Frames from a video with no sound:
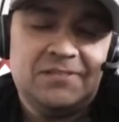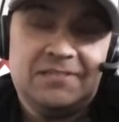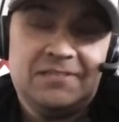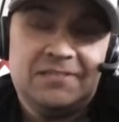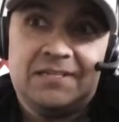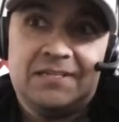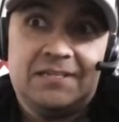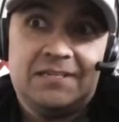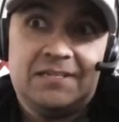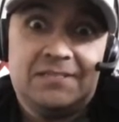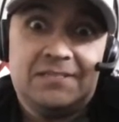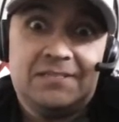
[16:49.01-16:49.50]
It's
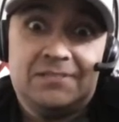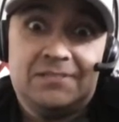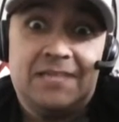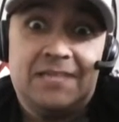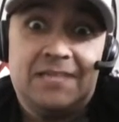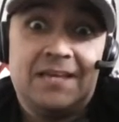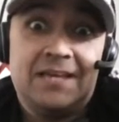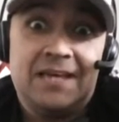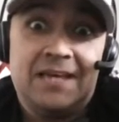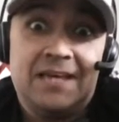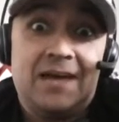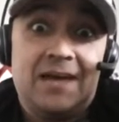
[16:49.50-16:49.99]
like
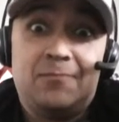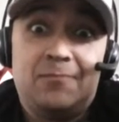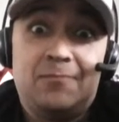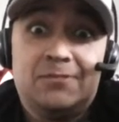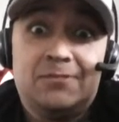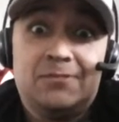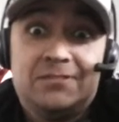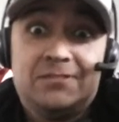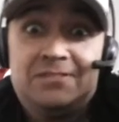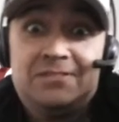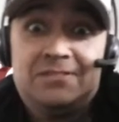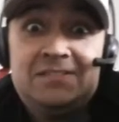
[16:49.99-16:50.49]
I
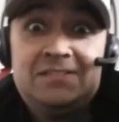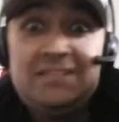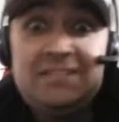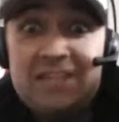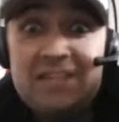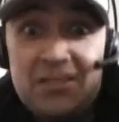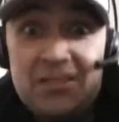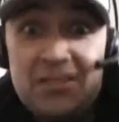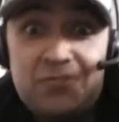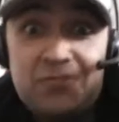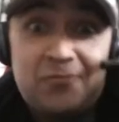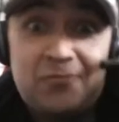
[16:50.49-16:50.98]
was
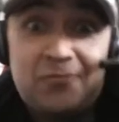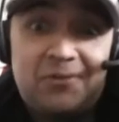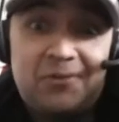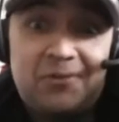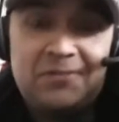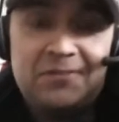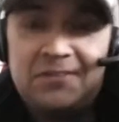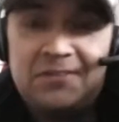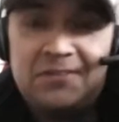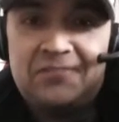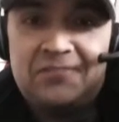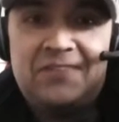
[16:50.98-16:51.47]

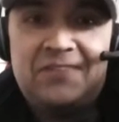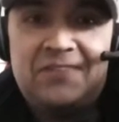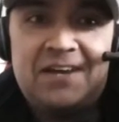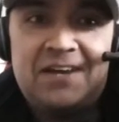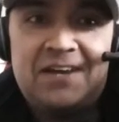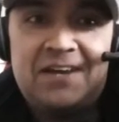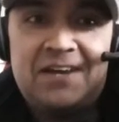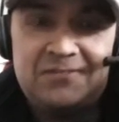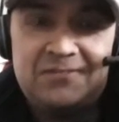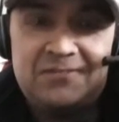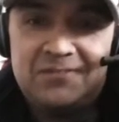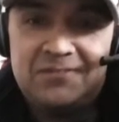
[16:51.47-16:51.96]
enthralled in the
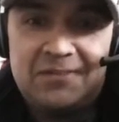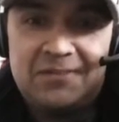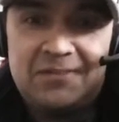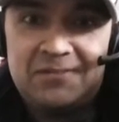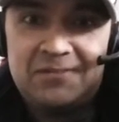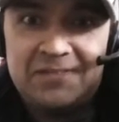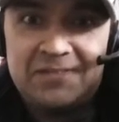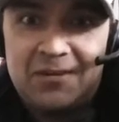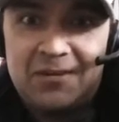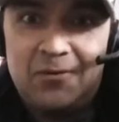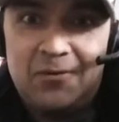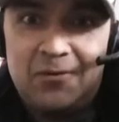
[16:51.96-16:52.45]
final, dude. I
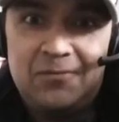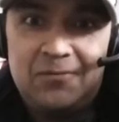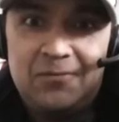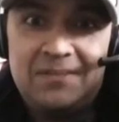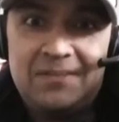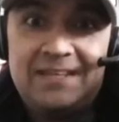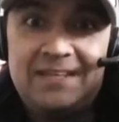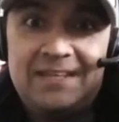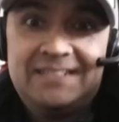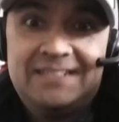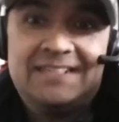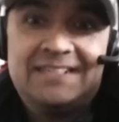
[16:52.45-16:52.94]
was like, oh,
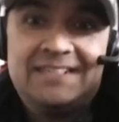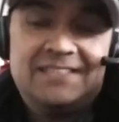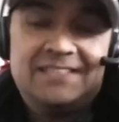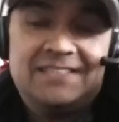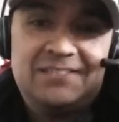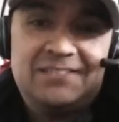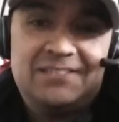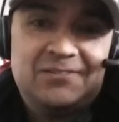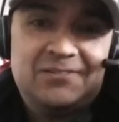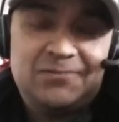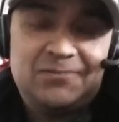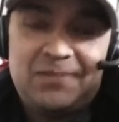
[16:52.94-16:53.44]
these
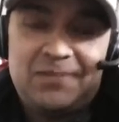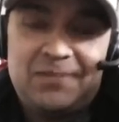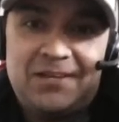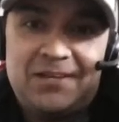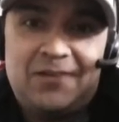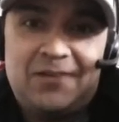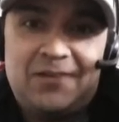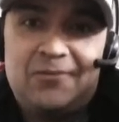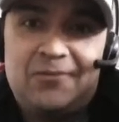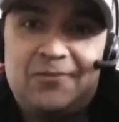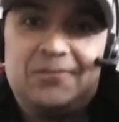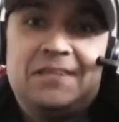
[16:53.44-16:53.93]
girls play
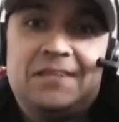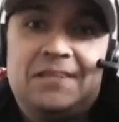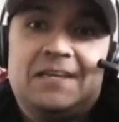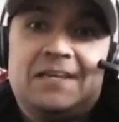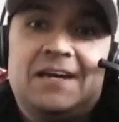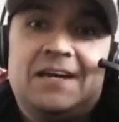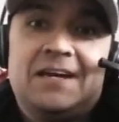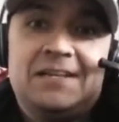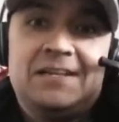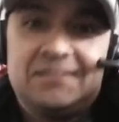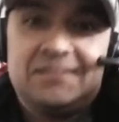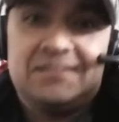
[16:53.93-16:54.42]
harder than the
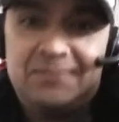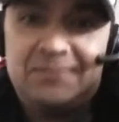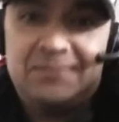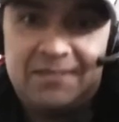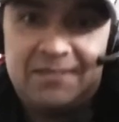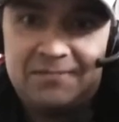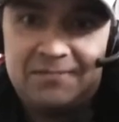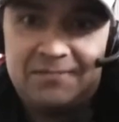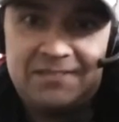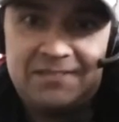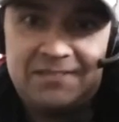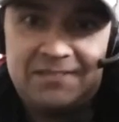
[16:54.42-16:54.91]
guys
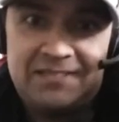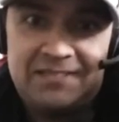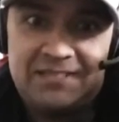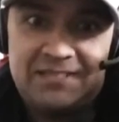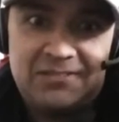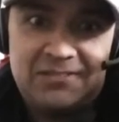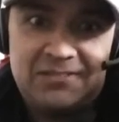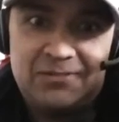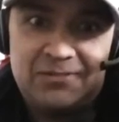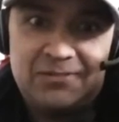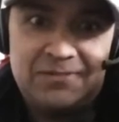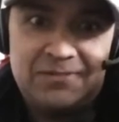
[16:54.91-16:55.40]
sometimes.
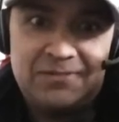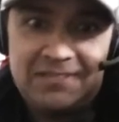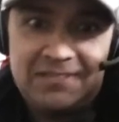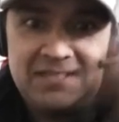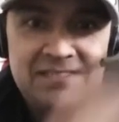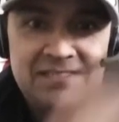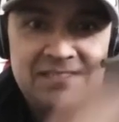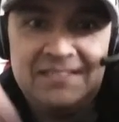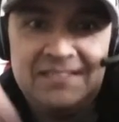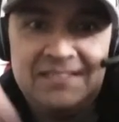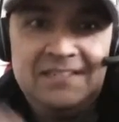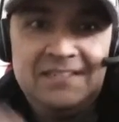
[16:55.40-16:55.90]
It's like so
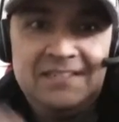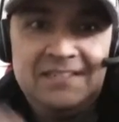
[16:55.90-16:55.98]
intense.